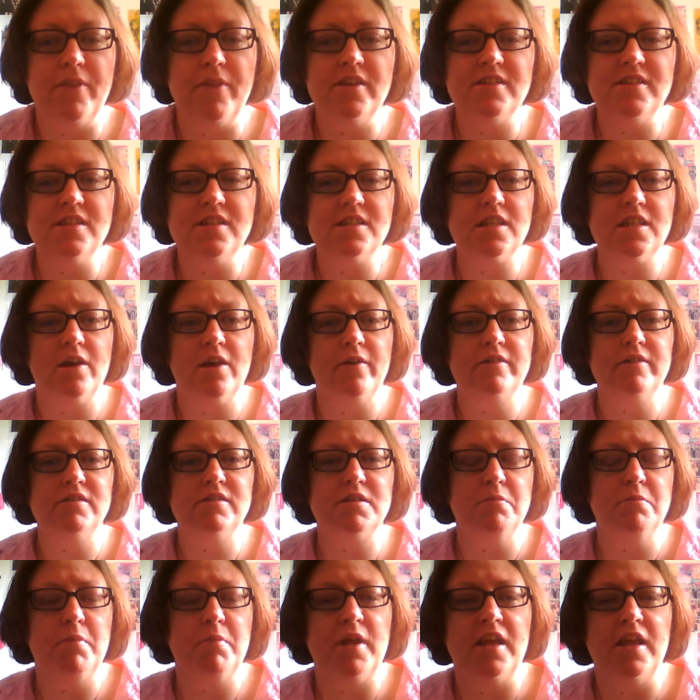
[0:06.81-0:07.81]
this is going
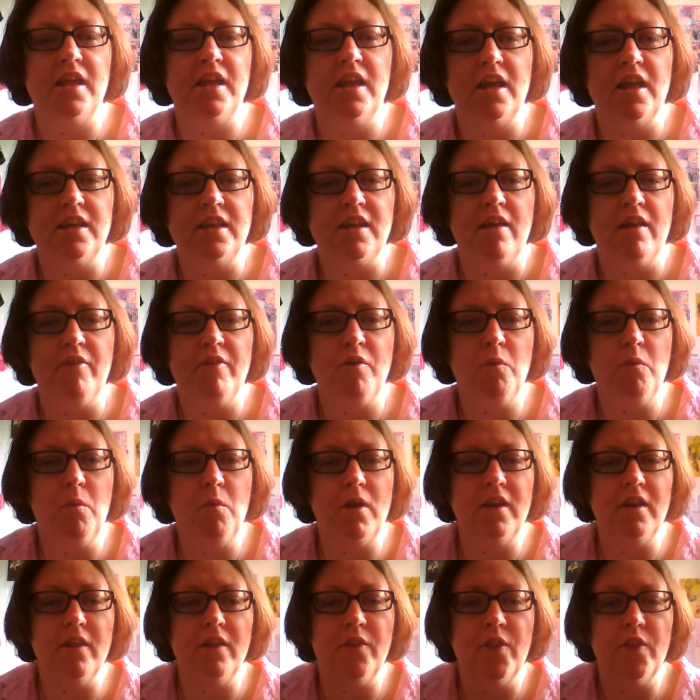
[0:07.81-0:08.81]
to be another
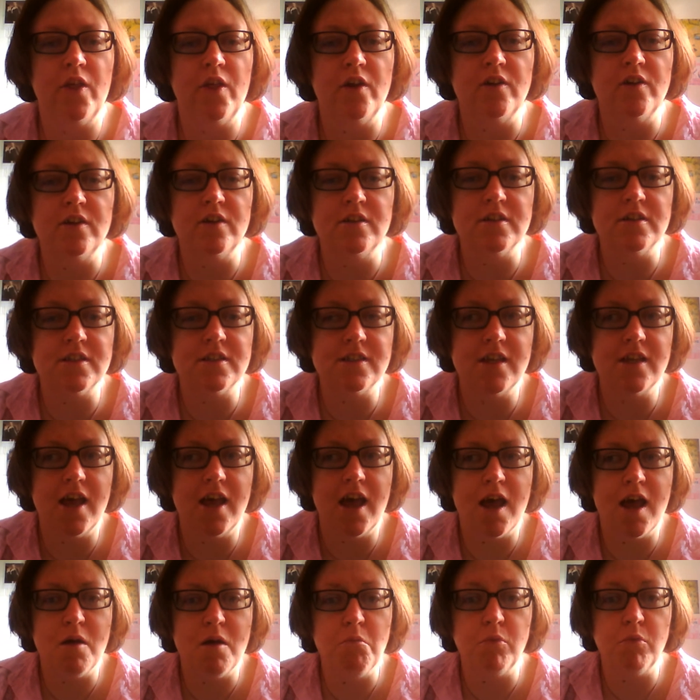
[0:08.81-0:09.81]
one of those
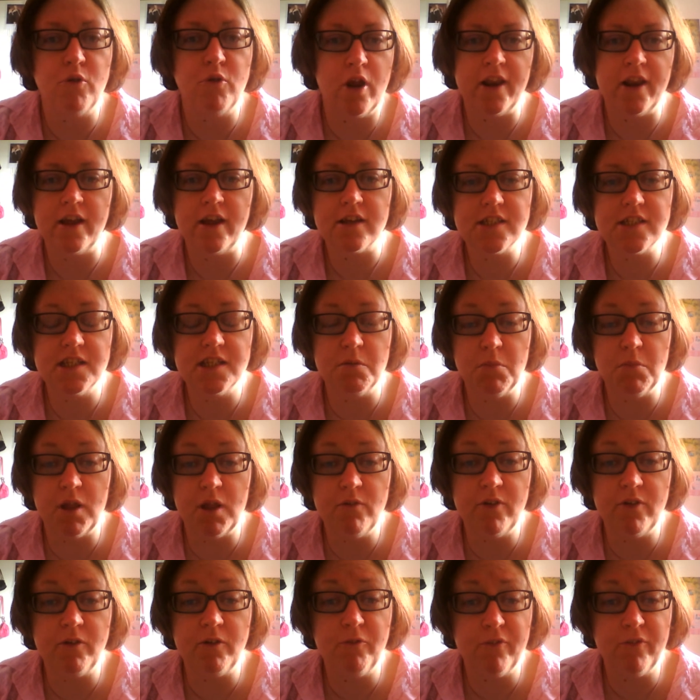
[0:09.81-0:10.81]
um, products am
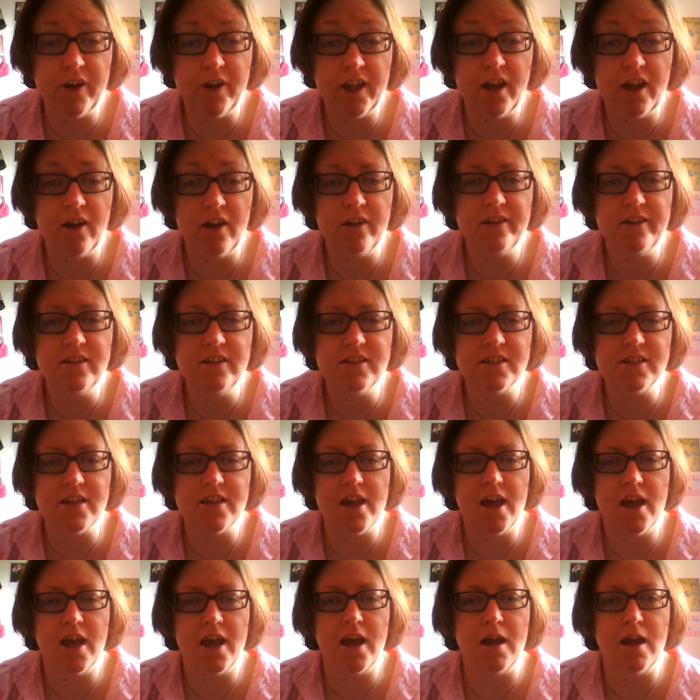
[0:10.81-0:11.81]
loving videos.
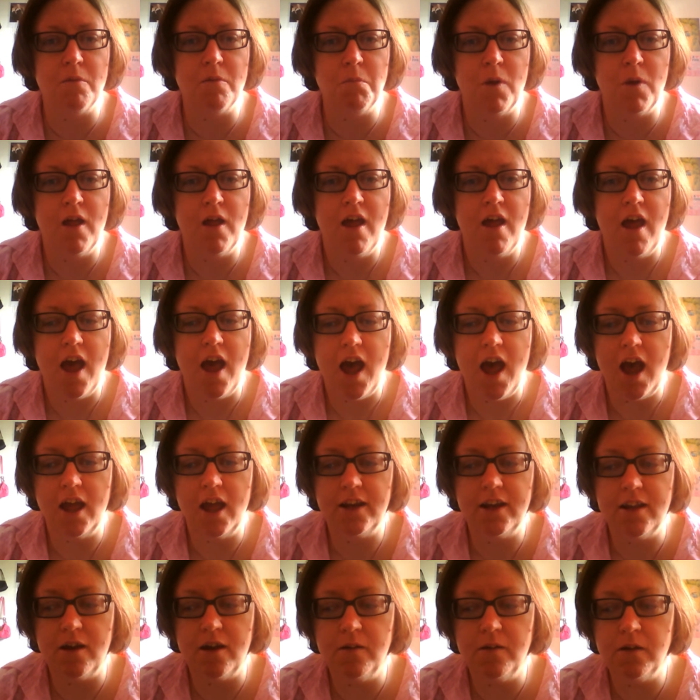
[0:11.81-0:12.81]
Um, I
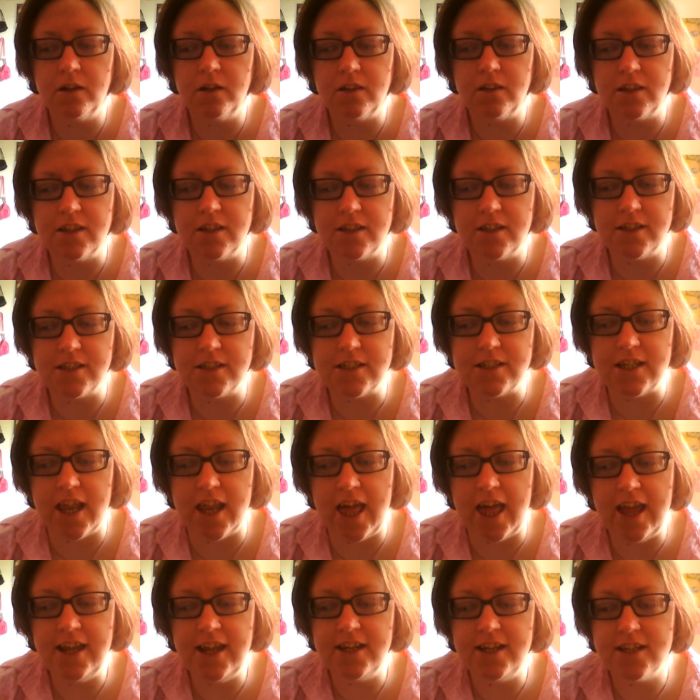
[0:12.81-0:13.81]
know this is
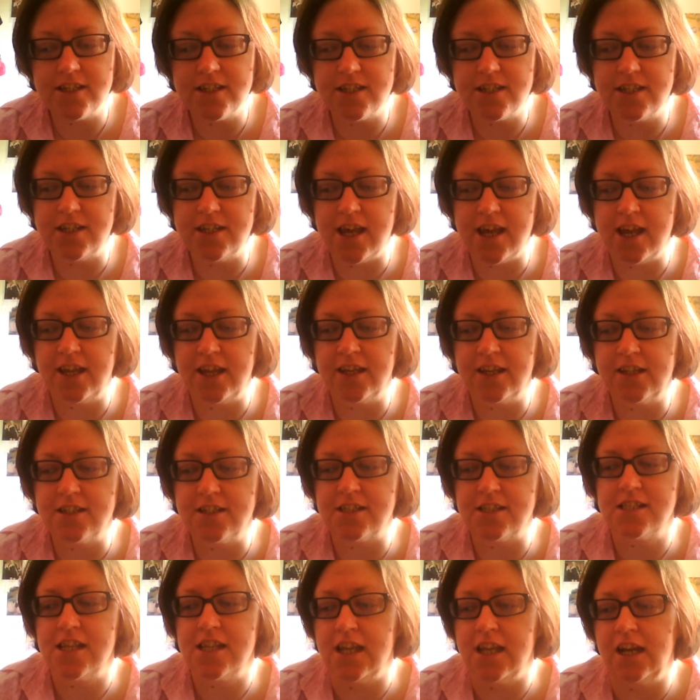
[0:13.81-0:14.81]
late, today
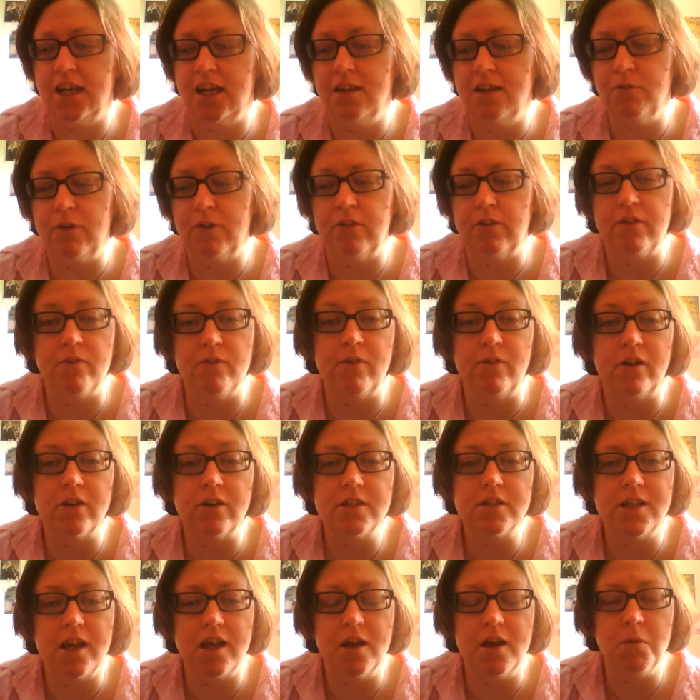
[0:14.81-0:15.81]
is the 11th of
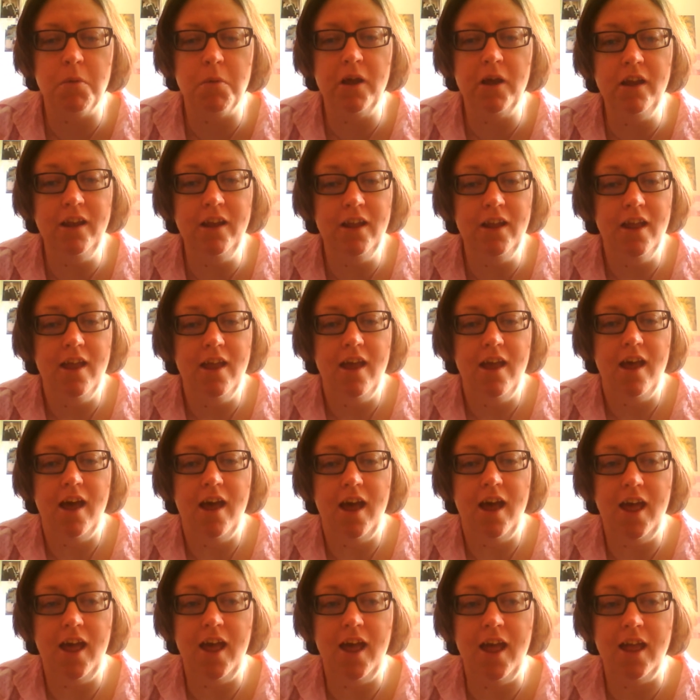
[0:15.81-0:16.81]
October,
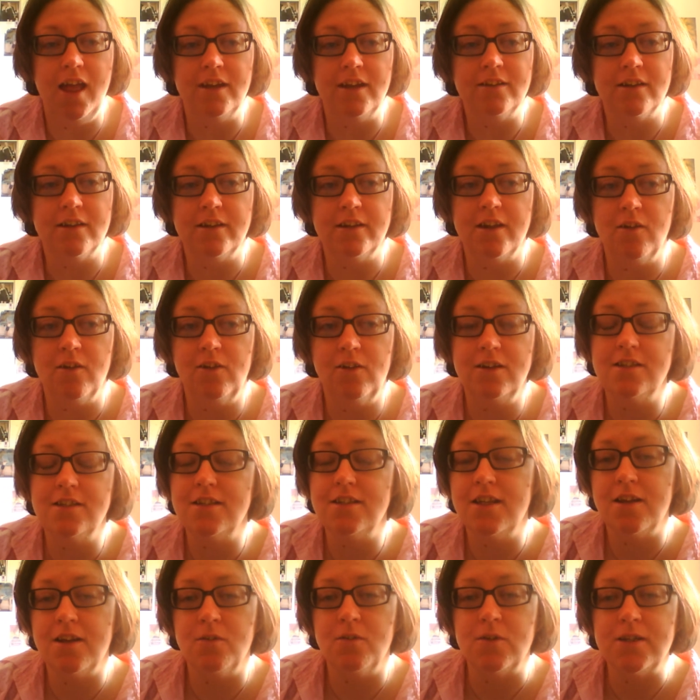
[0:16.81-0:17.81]
and I know I
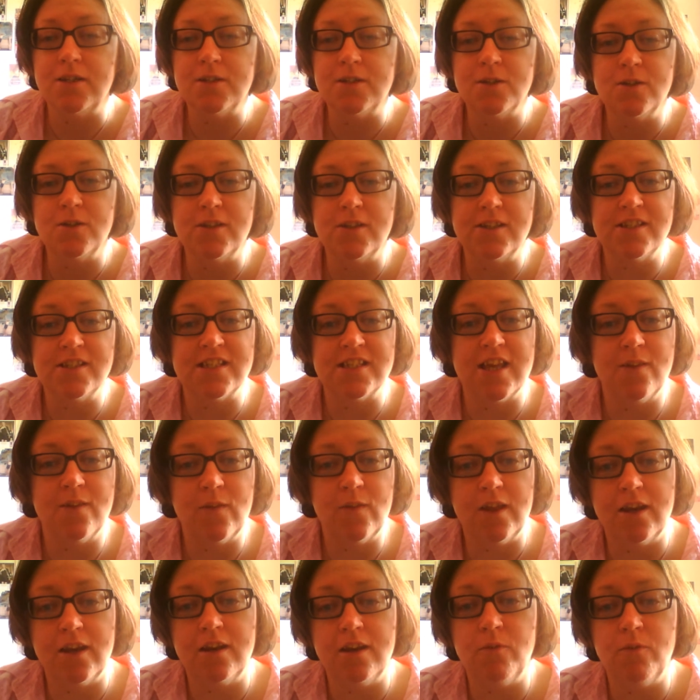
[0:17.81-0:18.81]
said I would do these at
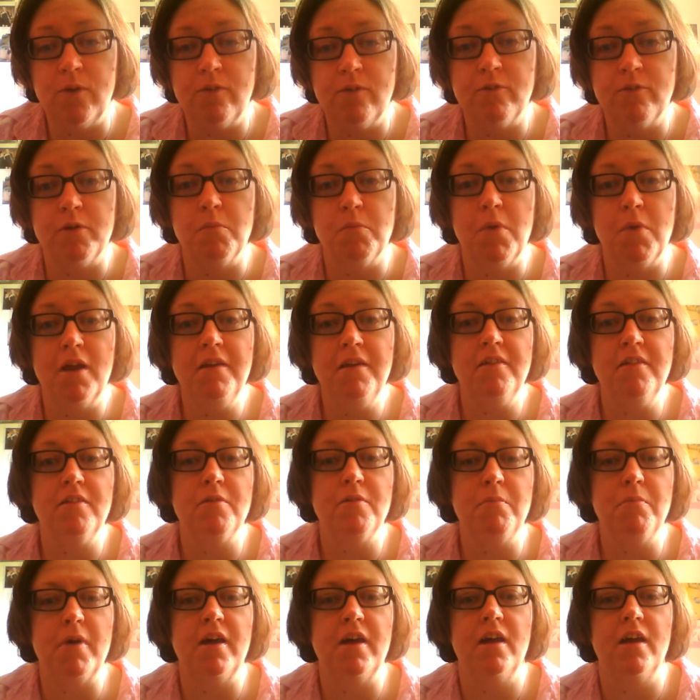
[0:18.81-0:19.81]
the end of every month,
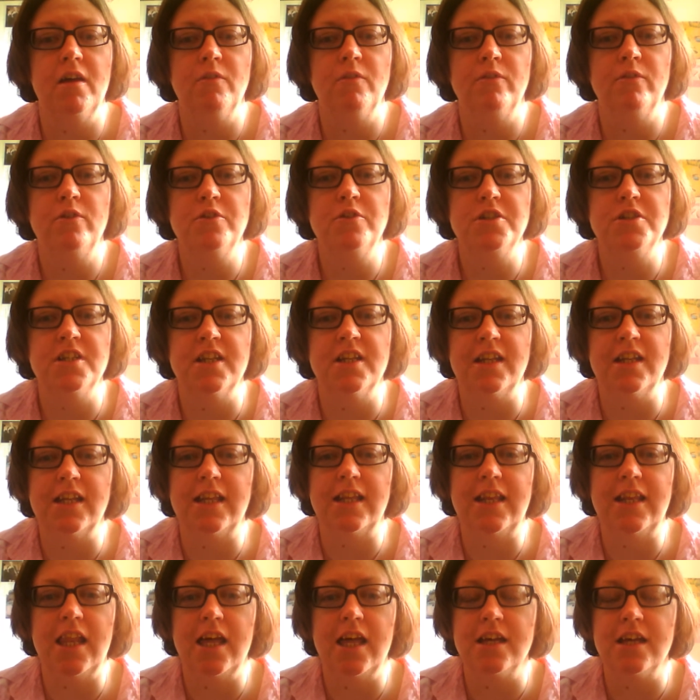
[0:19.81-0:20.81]
but
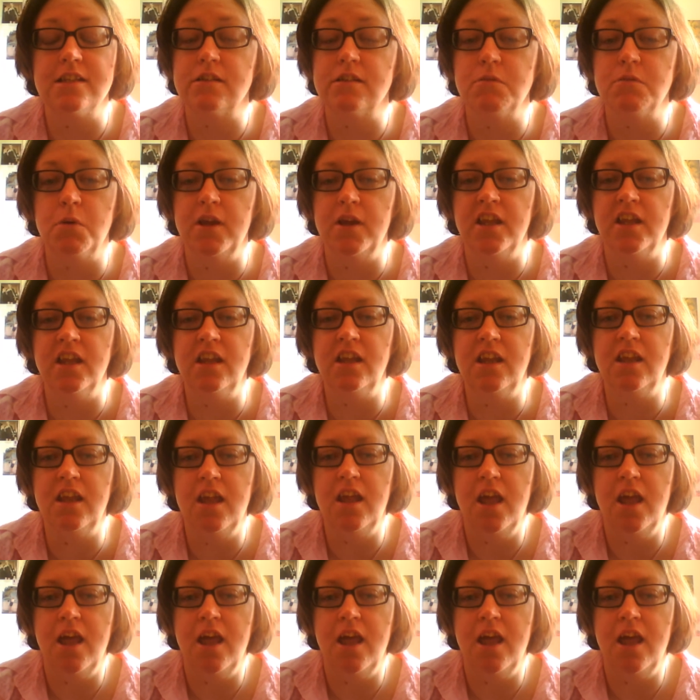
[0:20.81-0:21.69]
unfortunately last week